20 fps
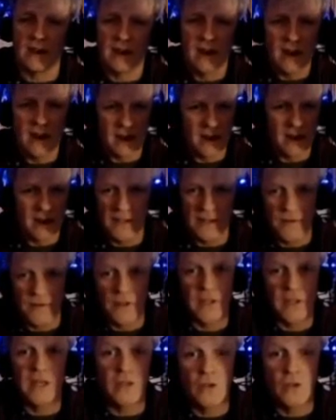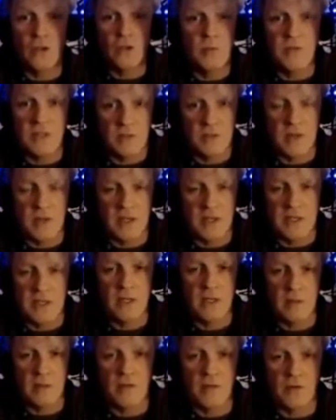mm-hmm. you feel like nobody's been
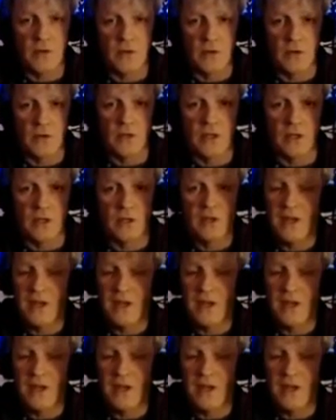here before, you know,